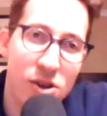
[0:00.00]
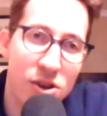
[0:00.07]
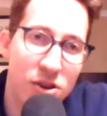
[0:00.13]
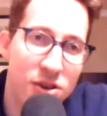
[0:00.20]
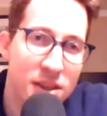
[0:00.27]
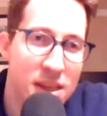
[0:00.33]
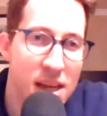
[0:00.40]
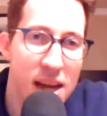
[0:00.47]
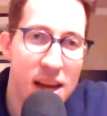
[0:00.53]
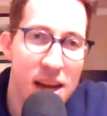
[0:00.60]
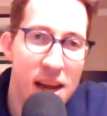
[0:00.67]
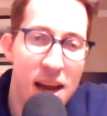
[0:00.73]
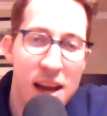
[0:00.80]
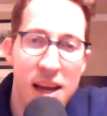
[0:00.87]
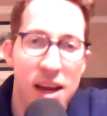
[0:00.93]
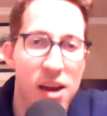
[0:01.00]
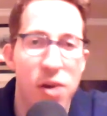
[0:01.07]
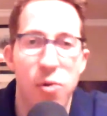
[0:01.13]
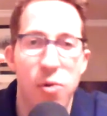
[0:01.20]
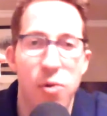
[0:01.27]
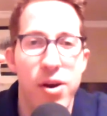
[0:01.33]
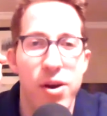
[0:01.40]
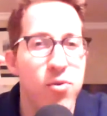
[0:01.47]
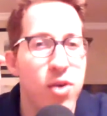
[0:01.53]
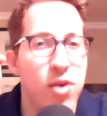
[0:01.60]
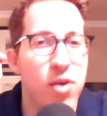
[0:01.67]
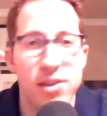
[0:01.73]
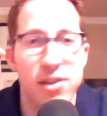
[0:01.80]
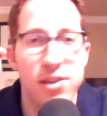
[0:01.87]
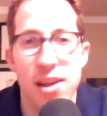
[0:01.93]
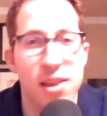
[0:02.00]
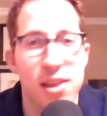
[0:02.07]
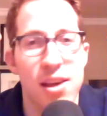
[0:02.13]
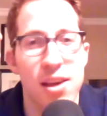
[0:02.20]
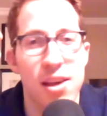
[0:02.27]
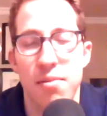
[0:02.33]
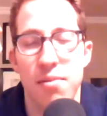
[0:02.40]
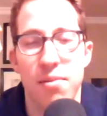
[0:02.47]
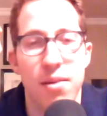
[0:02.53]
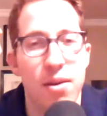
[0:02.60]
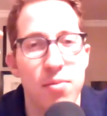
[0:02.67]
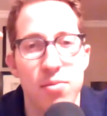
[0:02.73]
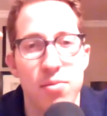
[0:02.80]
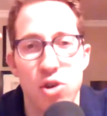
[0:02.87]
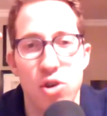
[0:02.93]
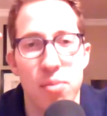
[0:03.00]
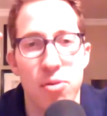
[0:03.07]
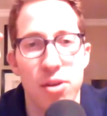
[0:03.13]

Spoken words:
you don't see any kind of ring rust, anything troubling?